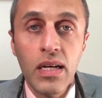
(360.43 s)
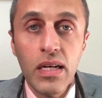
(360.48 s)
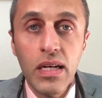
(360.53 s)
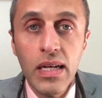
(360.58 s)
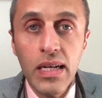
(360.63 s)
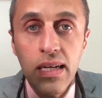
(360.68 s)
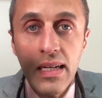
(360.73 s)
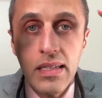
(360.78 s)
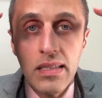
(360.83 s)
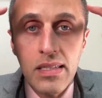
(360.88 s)

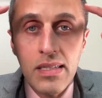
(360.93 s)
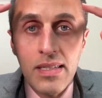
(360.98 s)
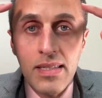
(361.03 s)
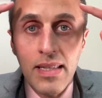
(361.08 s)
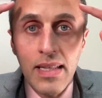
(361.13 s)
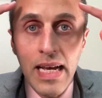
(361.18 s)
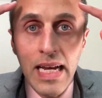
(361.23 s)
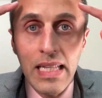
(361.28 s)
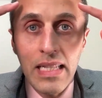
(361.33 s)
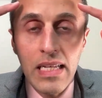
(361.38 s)
It can
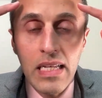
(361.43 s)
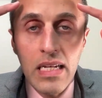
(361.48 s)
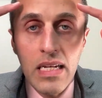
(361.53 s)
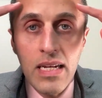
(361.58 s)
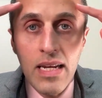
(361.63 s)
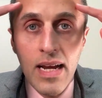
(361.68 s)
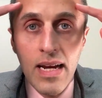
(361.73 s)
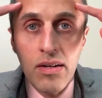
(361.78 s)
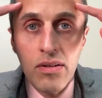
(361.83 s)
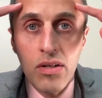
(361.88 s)
slightly
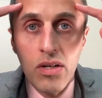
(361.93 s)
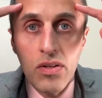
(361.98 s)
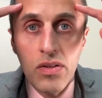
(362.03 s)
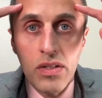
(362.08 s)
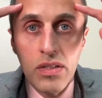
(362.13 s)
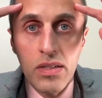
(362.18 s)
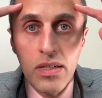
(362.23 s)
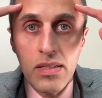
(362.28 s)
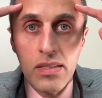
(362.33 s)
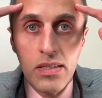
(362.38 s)
narrow the
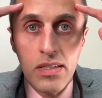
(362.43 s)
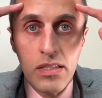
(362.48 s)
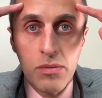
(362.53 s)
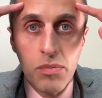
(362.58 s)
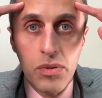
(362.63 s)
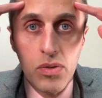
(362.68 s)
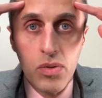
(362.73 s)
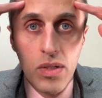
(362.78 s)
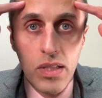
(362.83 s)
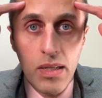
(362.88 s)
distance
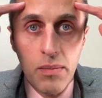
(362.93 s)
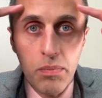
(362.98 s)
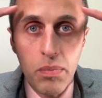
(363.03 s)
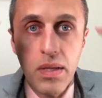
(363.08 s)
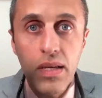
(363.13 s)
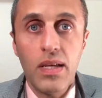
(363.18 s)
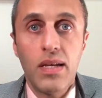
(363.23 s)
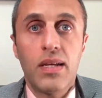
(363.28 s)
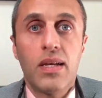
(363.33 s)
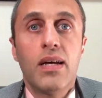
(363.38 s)
between the
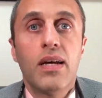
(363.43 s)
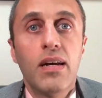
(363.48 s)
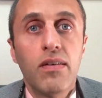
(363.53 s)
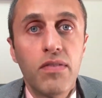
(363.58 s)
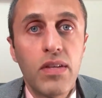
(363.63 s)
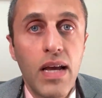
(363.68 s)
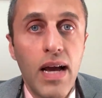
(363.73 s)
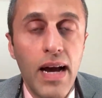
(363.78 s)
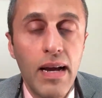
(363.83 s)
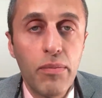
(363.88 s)
peak of
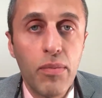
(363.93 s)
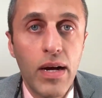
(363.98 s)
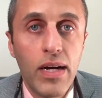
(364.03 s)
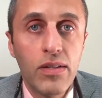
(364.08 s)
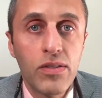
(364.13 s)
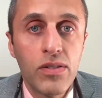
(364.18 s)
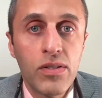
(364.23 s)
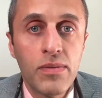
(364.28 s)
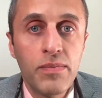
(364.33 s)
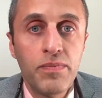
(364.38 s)
the
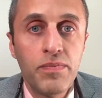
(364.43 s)
eyebrows.